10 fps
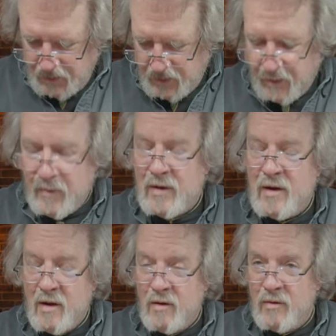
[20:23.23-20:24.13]
they've been
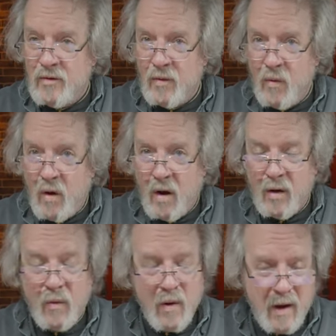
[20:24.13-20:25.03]
known to walk
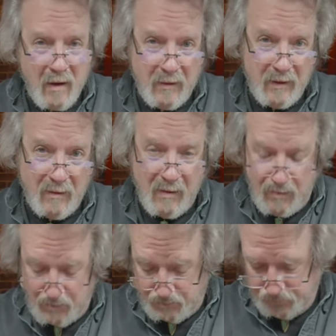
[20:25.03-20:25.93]
away on their
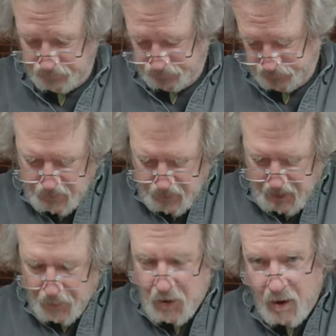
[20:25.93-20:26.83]
own.
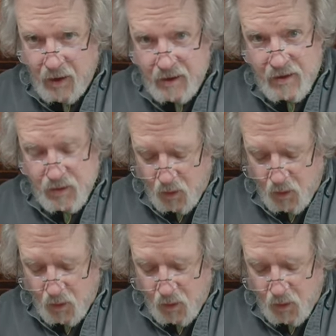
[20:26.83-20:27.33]
I'm calling this a